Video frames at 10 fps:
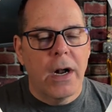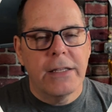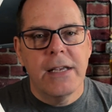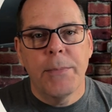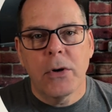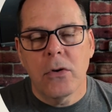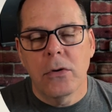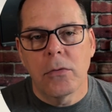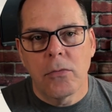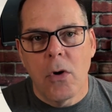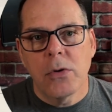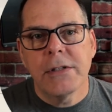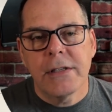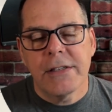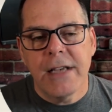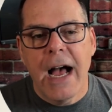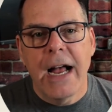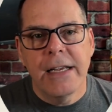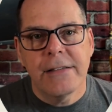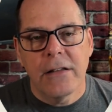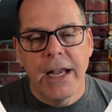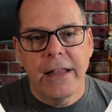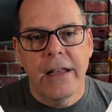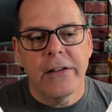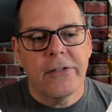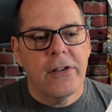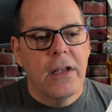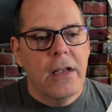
a typical roast size like this.